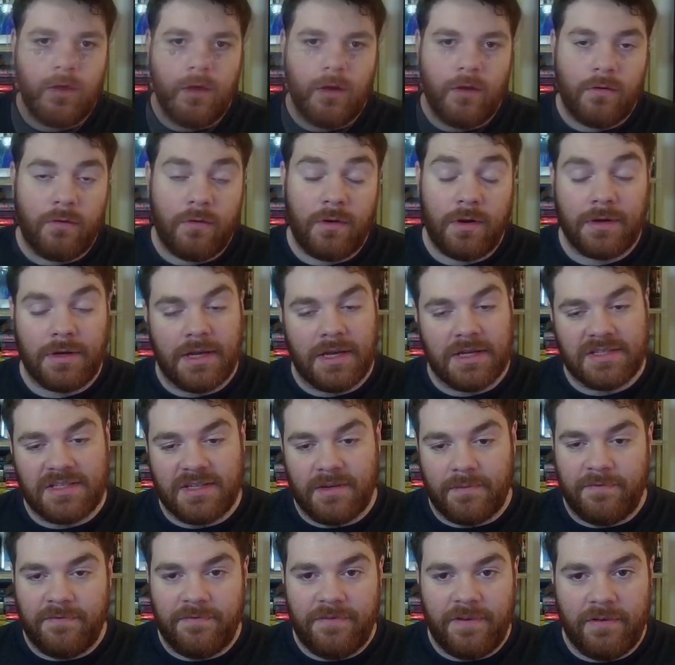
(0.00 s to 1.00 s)
Right, next up,
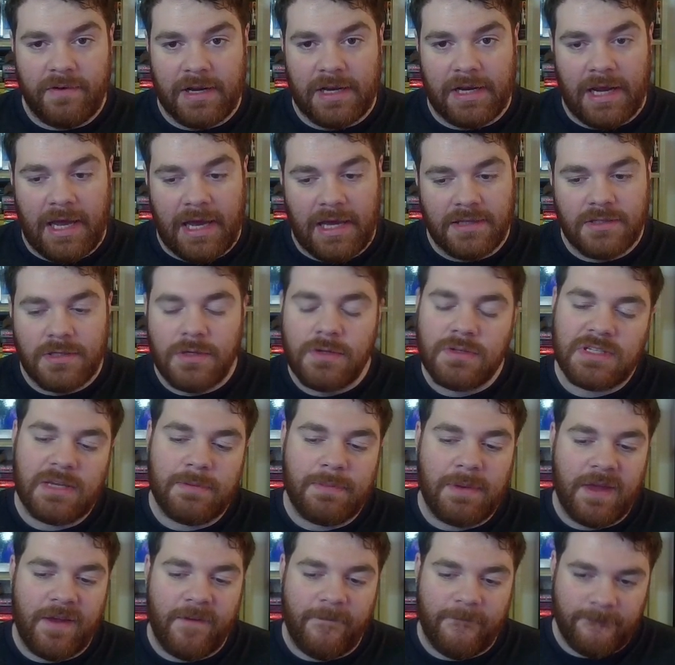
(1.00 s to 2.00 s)
Firion, a 2
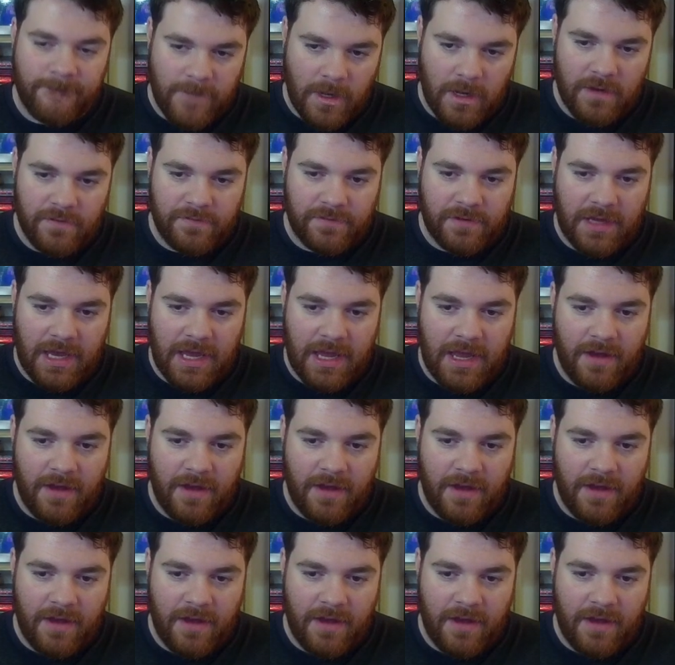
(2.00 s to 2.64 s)
CP 5k